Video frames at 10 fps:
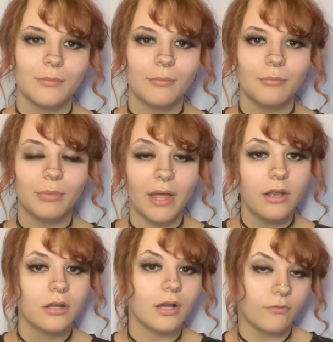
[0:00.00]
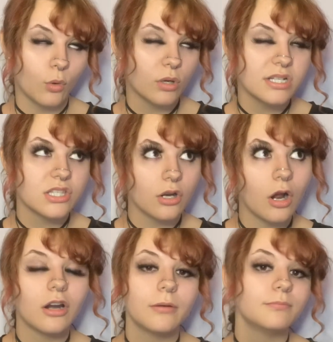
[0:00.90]
But, of course, there
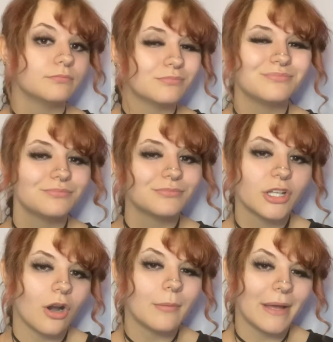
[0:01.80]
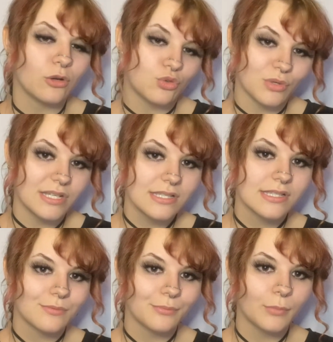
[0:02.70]
are
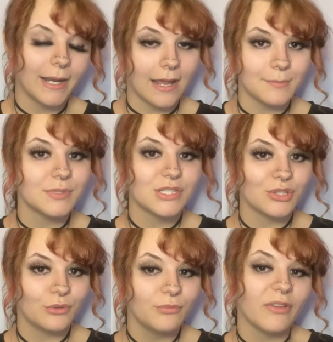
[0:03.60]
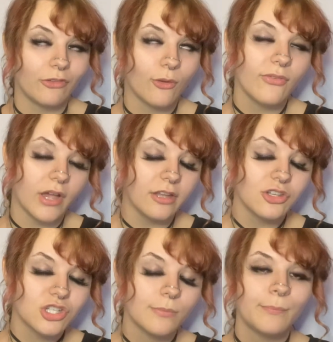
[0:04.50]
boundaries when it comes to physical
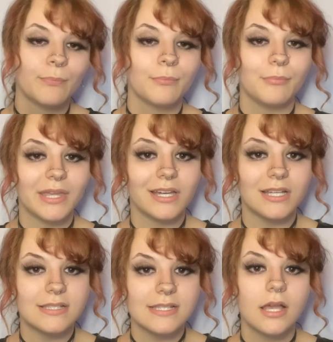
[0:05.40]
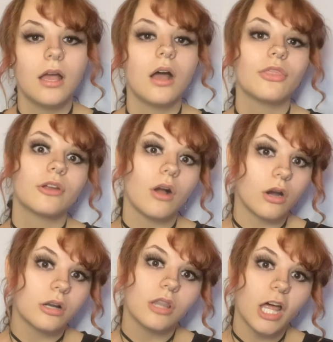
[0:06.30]
touch, because there
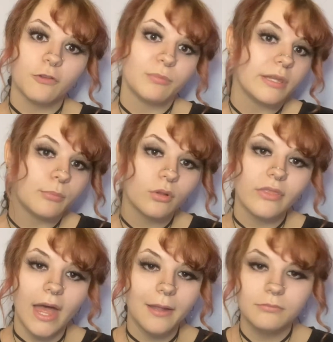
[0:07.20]
are a lot of people that